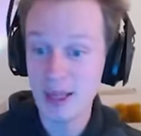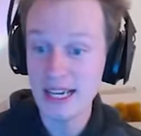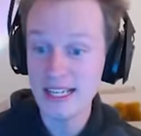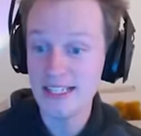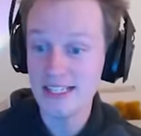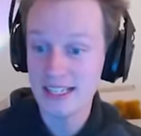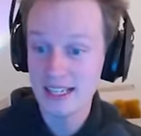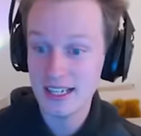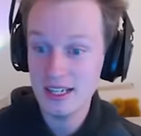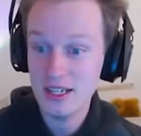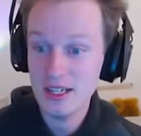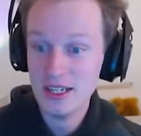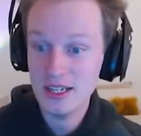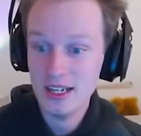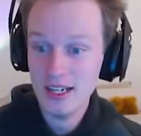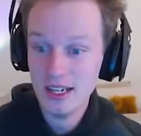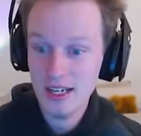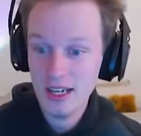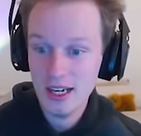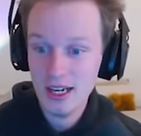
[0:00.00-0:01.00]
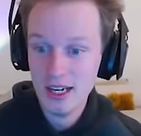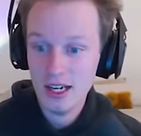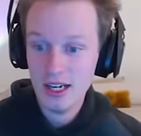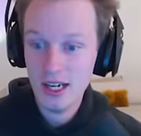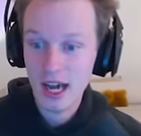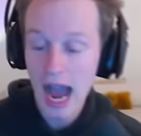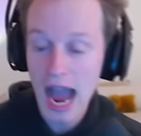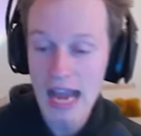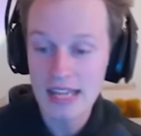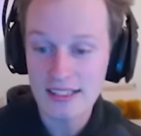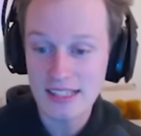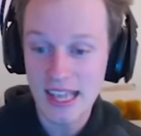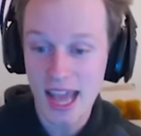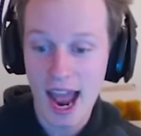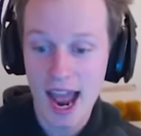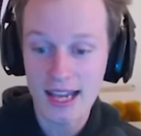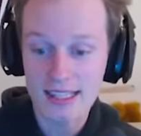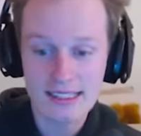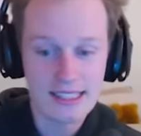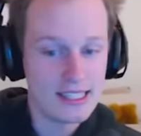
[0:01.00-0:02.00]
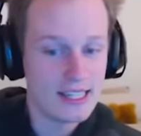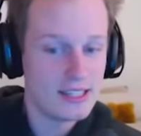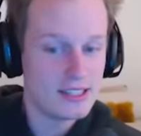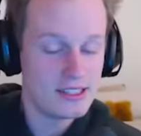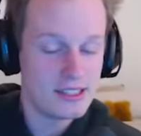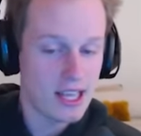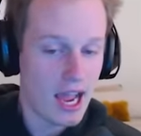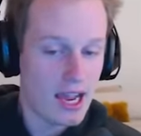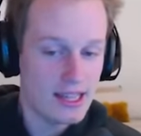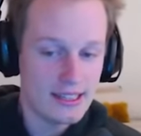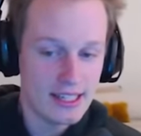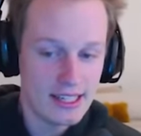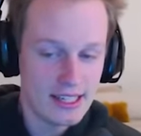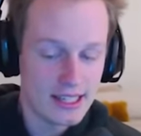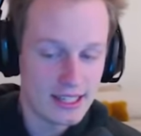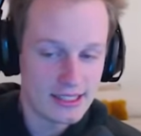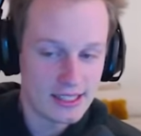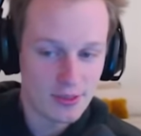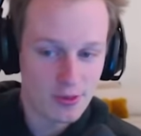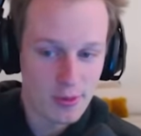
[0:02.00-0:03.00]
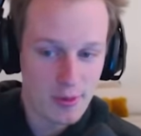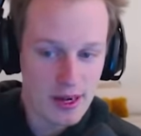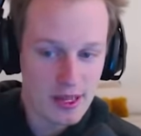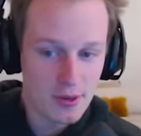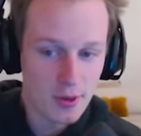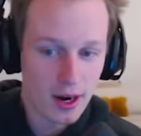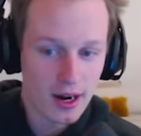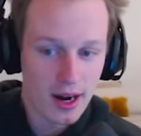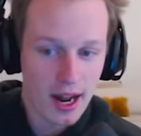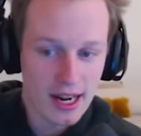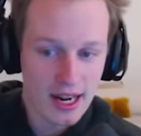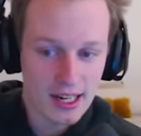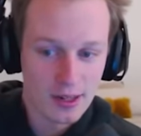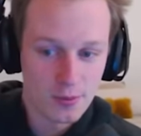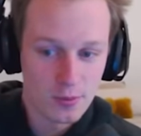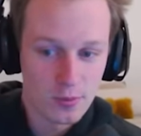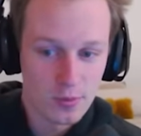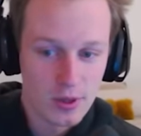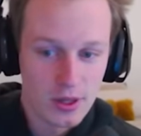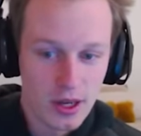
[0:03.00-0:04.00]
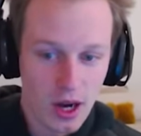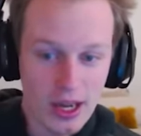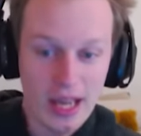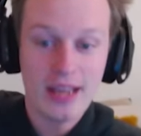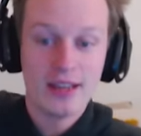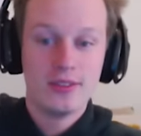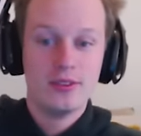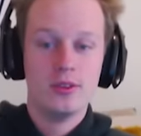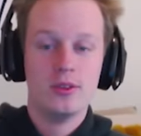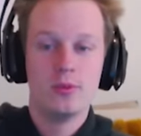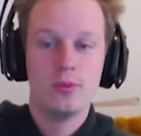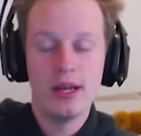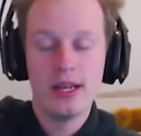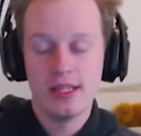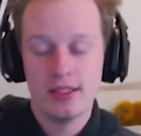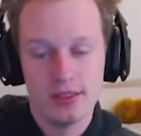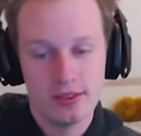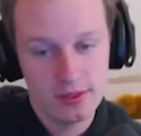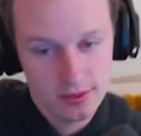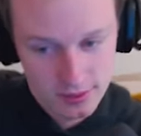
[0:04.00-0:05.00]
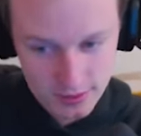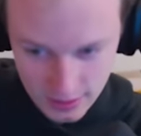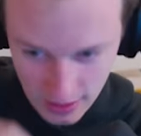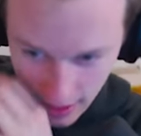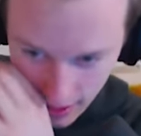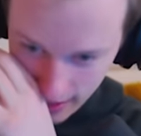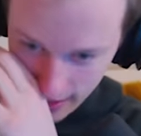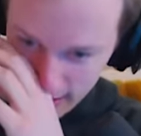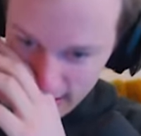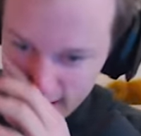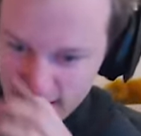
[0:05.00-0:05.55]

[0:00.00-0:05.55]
Where did you get them? Where did you get it? I did. I didn't. I didn't get them from anywhere. I got them. Okay, wait. Uh.